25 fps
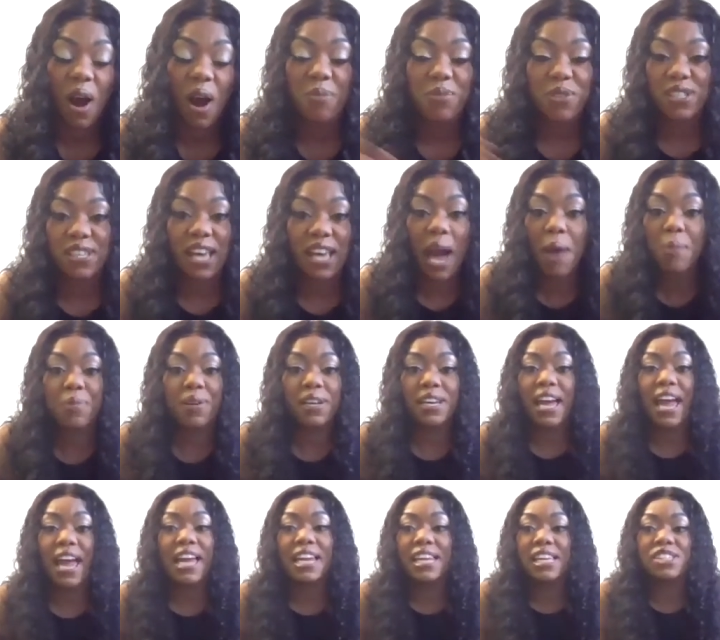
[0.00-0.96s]
I'm just
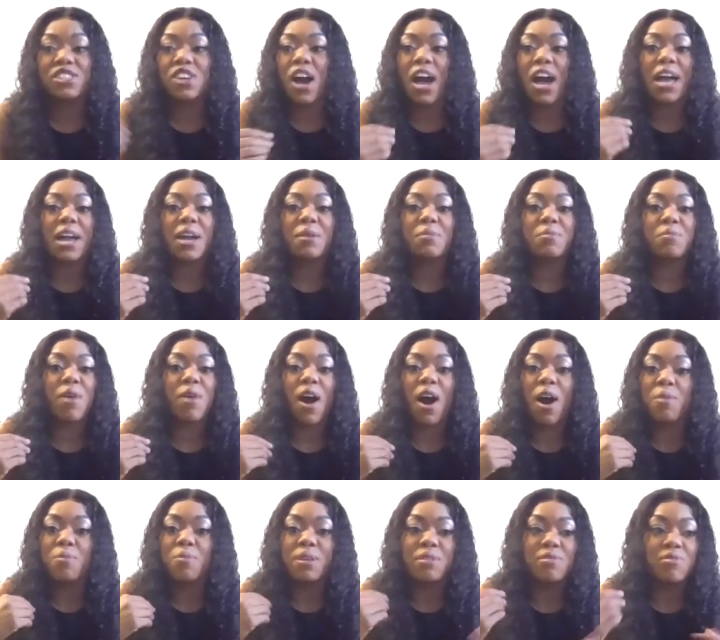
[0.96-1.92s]
happy anytime
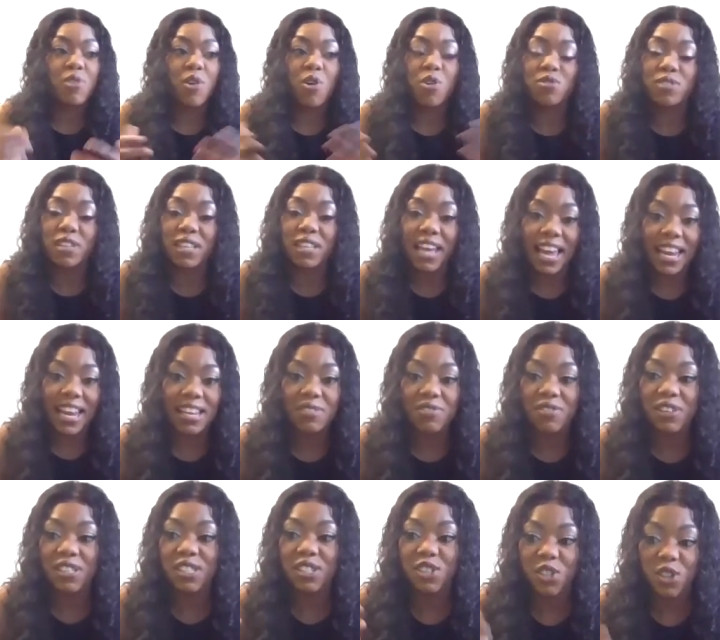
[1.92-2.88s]
I'm involved in
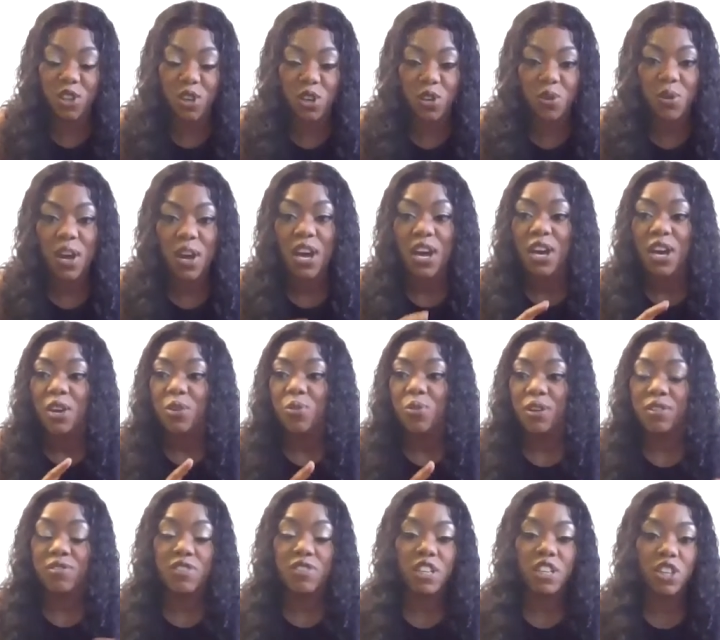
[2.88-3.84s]
anything to do
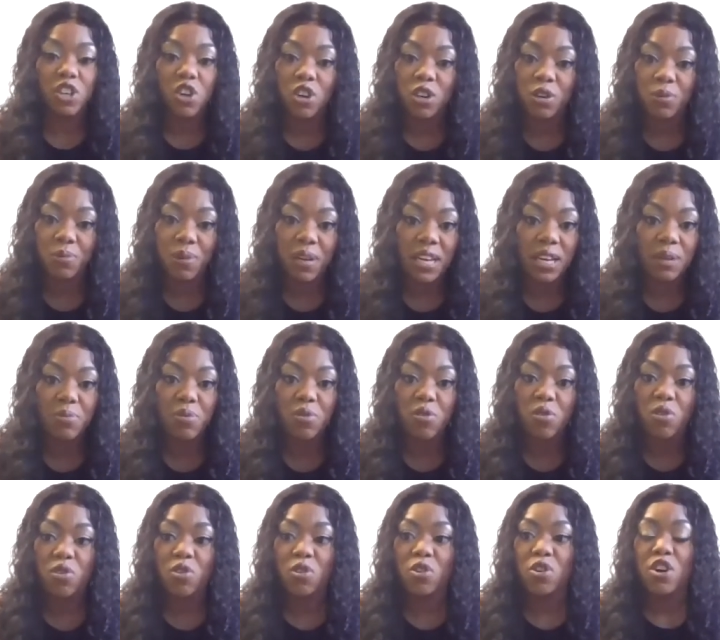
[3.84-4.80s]
with the young
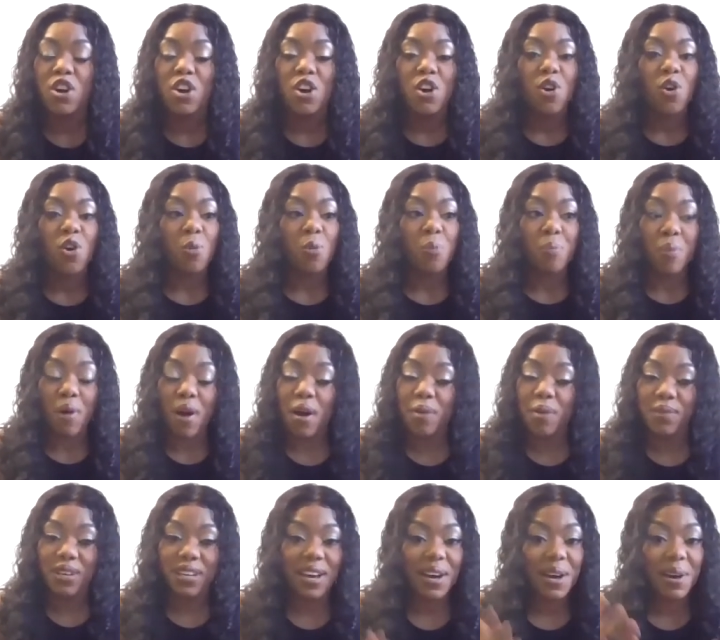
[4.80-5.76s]
people or
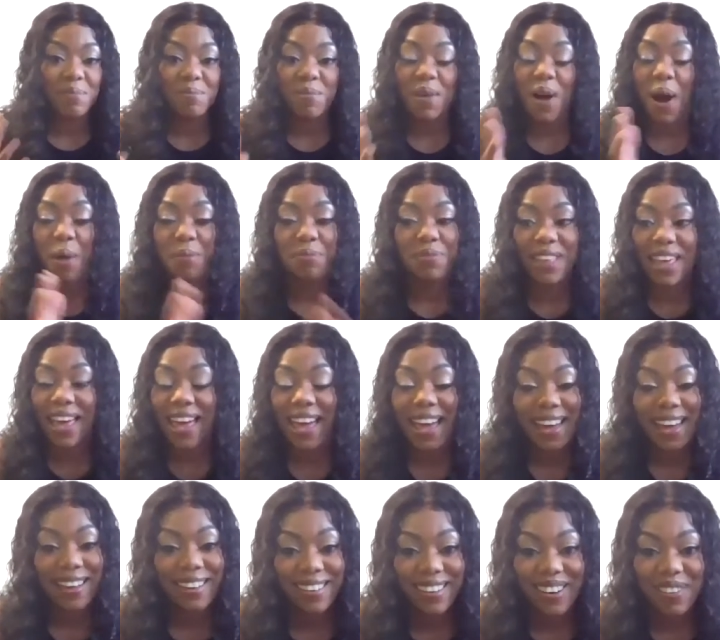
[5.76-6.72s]
Birmingham, I'm
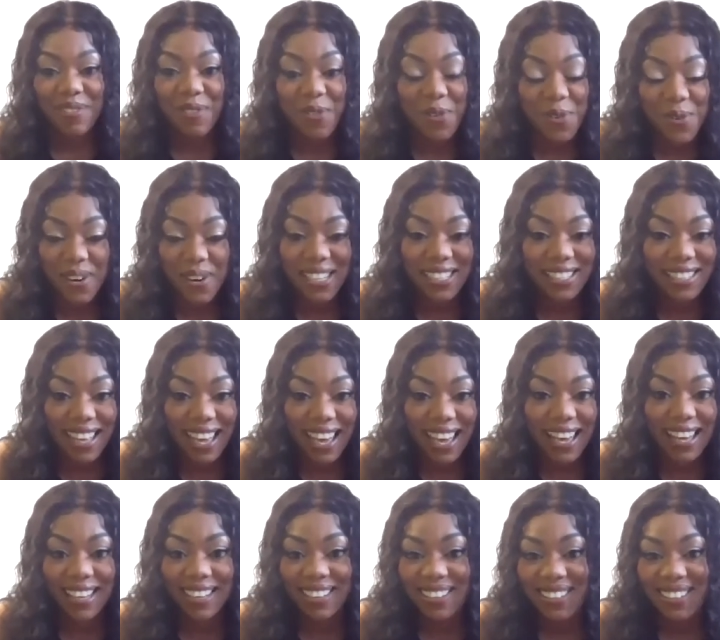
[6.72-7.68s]
there. I'm always
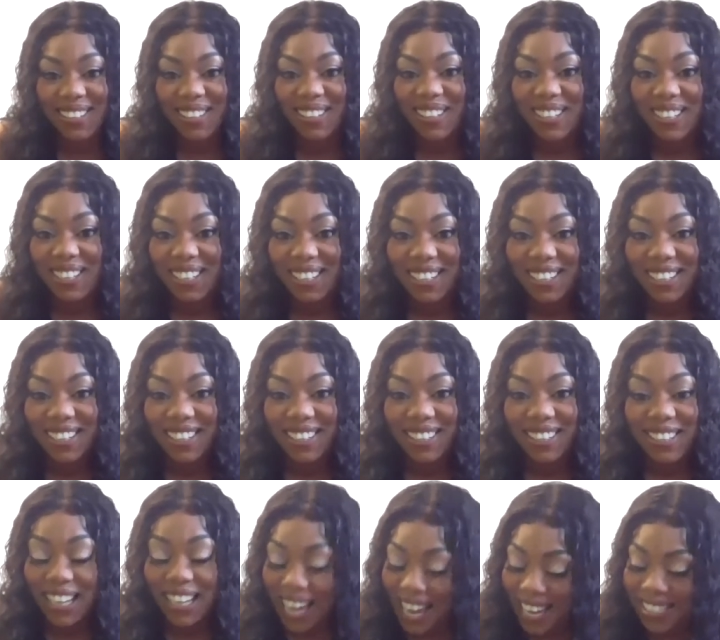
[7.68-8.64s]
there.
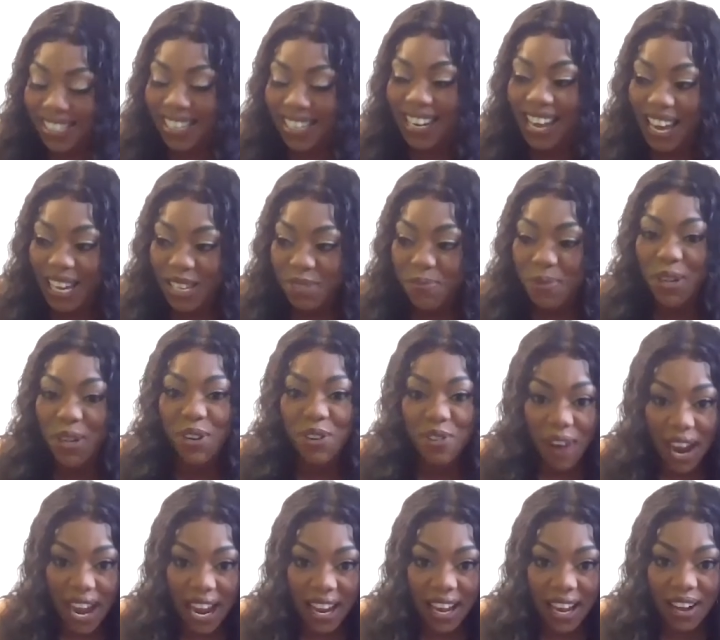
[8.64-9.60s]
So yeah, today has been
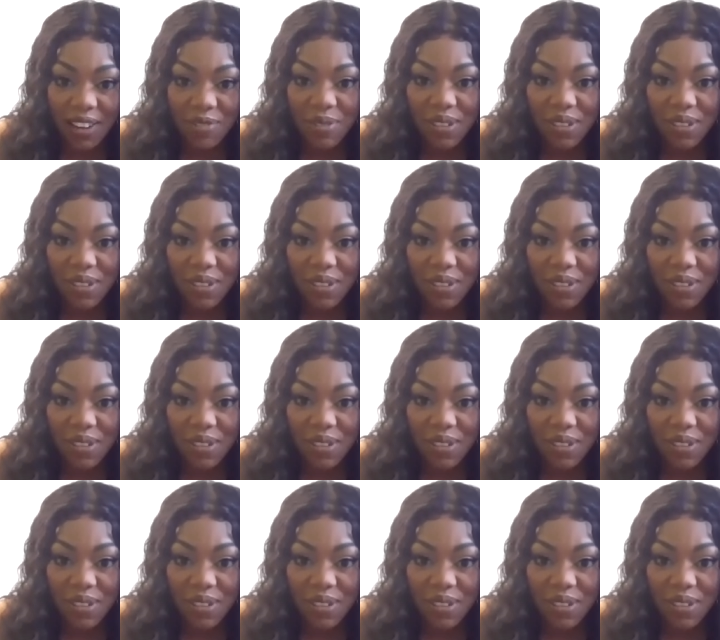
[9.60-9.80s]
great.